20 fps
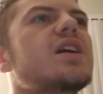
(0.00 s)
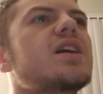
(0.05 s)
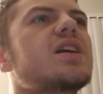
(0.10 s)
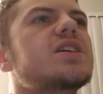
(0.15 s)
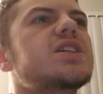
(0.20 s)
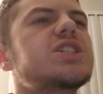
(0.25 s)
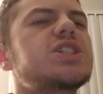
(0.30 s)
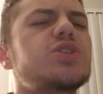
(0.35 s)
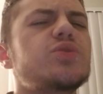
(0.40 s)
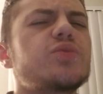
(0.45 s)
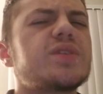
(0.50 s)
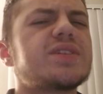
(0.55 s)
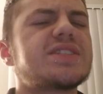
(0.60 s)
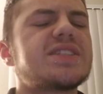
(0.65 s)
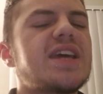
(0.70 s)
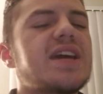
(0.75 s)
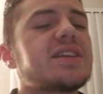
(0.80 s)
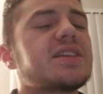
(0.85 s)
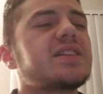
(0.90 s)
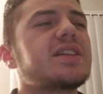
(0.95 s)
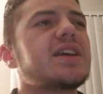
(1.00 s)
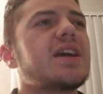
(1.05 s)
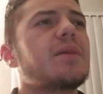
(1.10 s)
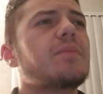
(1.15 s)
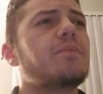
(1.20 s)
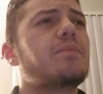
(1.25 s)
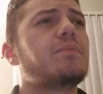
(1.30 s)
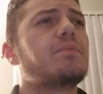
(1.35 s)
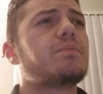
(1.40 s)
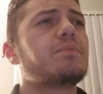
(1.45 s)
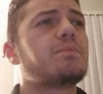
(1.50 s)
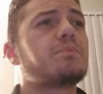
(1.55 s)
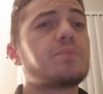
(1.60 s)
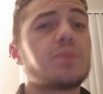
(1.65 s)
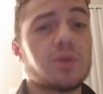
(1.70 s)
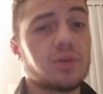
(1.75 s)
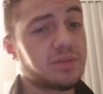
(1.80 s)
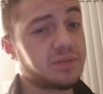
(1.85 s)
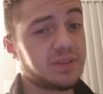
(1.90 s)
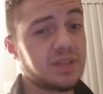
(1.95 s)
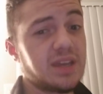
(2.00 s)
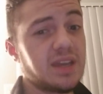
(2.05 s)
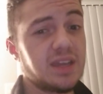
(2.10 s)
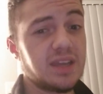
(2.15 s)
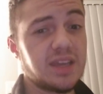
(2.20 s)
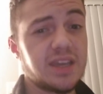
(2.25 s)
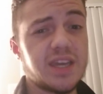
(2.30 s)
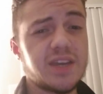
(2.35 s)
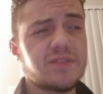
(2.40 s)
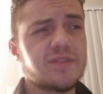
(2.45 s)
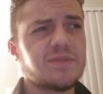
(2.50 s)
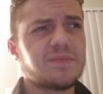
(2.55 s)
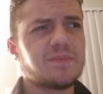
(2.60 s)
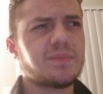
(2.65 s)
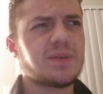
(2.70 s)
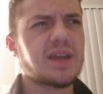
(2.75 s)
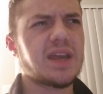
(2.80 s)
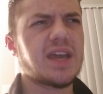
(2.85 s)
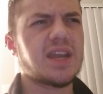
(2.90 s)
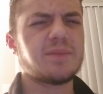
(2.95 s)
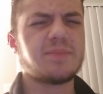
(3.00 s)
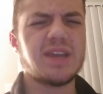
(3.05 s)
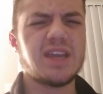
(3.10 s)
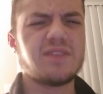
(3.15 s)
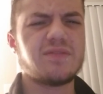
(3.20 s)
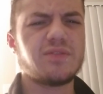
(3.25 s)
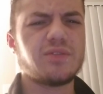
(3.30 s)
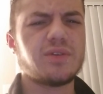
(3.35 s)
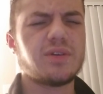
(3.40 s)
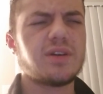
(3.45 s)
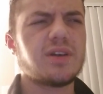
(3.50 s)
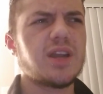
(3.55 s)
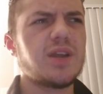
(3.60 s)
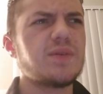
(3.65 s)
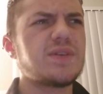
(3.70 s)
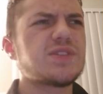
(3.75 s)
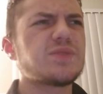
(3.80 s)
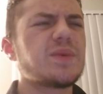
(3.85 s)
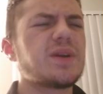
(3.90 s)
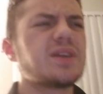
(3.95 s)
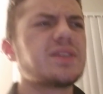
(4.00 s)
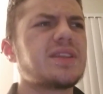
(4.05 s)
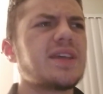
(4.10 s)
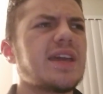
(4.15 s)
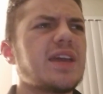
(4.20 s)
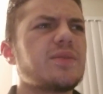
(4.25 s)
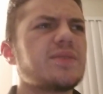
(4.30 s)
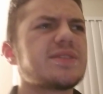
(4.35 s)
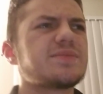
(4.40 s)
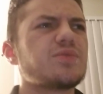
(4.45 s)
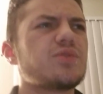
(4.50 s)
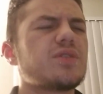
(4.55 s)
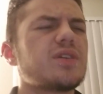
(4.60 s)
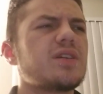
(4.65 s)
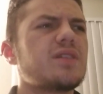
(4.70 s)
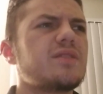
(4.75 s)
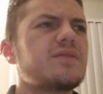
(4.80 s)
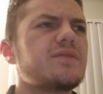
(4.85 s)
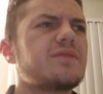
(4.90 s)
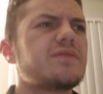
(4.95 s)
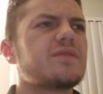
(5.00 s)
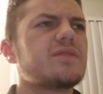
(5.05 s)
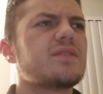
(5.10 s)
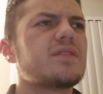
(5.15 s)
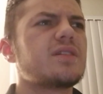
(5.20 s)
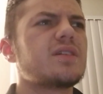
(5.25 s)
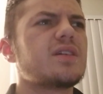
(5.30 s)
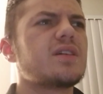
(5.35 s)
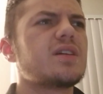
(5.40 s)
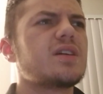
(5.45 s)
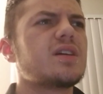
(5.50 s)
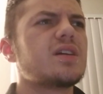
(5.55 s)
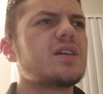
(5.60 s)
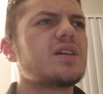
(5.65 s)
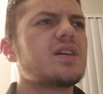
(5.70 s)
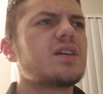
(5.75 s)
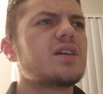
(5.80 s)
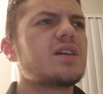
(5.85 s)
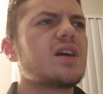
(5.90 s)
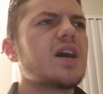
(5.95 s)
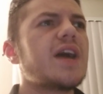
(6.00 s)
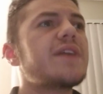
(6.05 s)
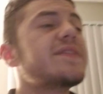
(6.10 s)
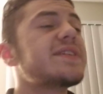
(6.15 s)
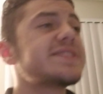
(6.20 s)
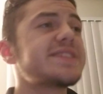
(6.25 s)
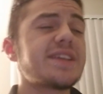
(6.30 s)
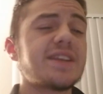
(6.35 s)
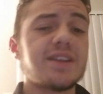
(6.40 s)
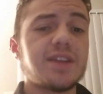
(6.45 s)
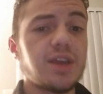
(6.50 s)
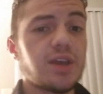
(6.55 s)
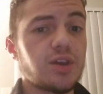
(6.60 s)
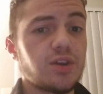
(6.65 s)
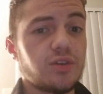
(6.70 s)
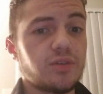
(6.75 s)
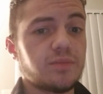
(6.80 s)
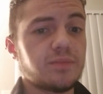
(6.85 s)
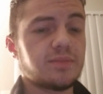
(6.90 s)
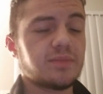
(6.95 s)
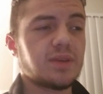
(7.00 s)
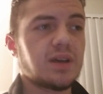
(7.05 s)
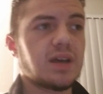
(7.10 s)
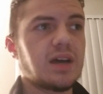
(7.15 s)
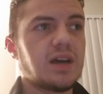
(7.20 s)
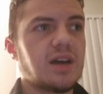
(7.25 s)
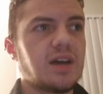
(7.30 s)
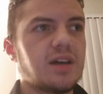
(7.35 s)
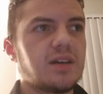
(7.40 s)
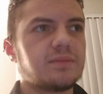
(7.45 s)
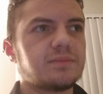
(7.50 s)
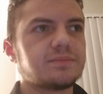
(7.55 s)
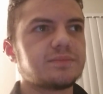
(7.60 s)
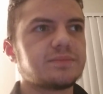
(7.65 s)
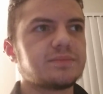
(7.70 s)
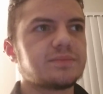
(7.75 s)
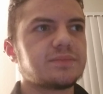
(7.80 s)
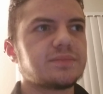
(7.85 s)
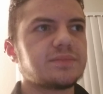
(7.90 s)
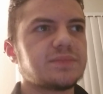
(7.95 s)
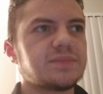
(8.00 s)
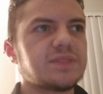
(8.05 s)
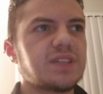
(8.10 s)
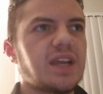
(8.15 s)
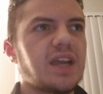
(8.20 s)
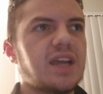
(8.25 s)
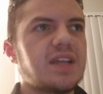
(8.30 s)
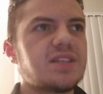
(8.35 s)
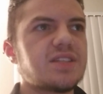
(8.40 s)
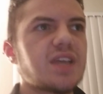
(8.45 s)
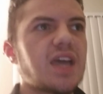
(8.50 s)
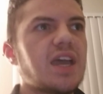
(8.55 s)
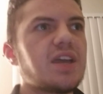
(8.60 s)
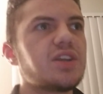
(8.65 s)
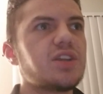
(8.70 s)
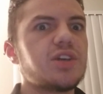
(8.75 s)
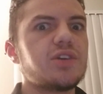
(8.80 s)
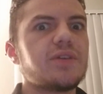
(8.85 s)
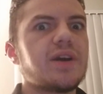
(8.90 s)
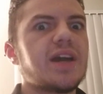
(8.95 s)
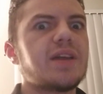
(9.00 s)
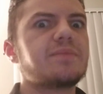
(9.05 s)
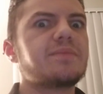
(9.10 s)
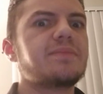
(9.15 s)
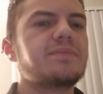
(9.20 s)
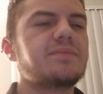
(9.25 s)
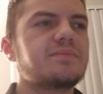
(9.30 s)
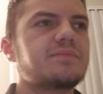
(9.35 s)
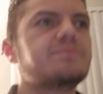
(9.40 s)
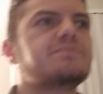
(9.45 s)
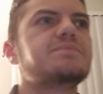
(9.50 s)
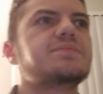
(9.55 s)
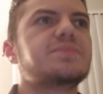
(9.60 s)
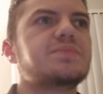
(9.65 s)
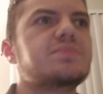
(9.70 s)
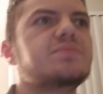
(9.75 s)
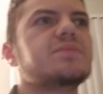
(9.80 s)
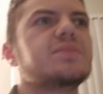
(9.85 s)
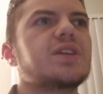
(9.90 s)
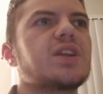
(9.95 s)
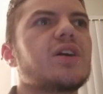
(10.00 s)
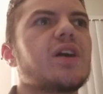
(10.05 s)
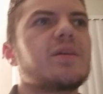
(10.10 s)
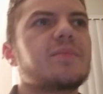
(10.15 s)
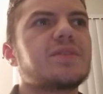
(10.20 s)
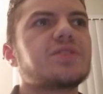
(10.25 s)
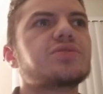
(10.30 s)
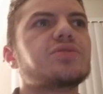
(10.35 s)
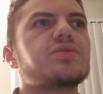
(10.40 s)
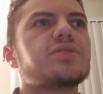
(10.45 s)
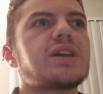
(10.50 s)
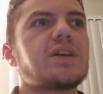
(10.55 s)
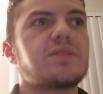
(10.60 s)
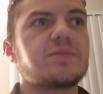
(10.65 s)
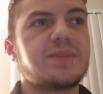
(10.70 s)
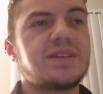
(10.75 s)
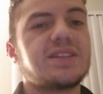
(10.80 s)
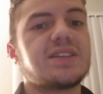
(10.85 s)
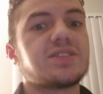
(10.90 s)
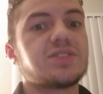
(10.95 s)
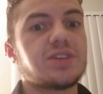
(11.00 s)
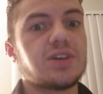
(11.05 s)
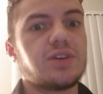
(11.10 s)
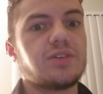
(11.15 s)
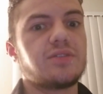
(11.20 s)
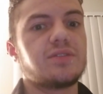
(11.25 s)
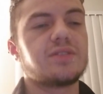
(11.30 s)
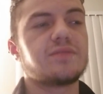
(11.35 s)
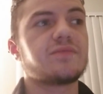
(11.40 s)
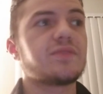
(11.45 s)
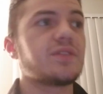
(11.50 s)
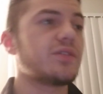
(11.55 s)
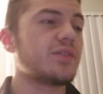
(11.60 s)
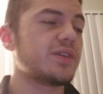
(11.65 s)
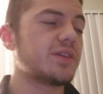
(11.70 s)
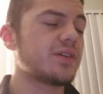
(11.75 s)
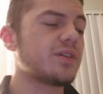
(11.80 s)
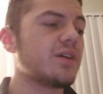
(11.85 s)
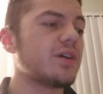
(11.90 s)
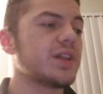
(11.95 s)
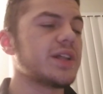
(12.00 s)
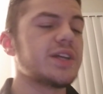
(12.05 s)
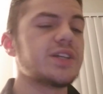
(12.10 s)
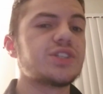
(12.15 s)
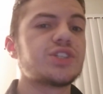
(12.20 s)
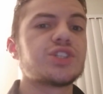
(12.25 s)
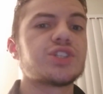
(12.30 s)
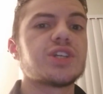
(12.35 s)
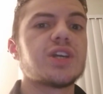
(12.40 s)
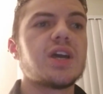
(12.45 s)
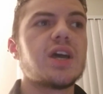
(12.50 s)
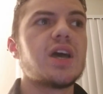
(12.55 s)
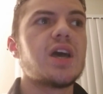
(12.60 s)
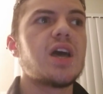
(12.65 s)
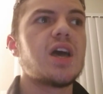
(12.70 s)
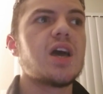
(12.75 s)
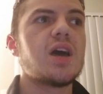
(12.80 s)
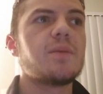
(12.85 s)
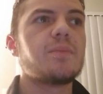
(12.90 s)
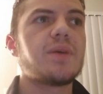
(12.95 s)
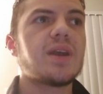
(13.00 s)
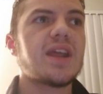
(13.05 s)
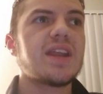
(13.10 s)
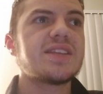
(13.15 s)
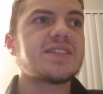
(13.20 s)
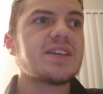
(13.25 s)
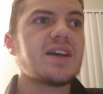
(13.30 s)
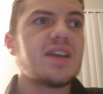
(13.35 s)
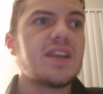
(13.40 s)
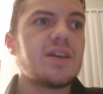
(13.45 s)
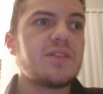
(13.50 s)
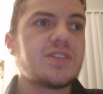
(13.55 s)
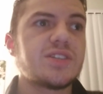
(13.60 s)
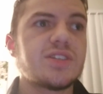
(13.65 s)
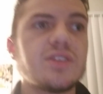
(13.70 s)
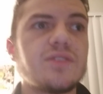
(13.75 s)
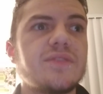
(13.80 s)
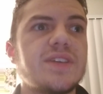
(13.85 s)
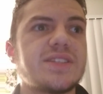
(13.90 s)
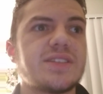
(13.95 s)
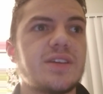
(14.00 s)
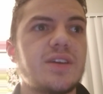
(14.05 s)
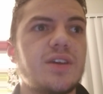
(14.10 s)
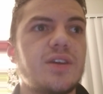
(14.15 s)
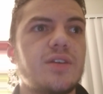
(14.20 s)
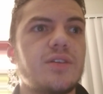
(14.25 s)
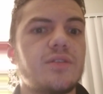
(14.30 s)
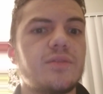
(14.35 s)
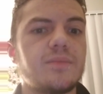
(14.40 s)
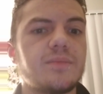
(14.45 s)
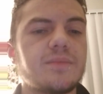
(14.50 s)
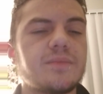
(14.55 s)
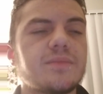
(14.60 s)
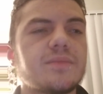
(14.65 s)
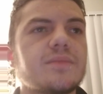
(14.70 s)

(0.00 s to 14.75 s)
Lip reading: She was technically a birthday gift, but I had to pay for. It was a weird thing. It was more of, I visited home, and I knew I'd been told I would be disowned for going to college, but I decided I would still visit home,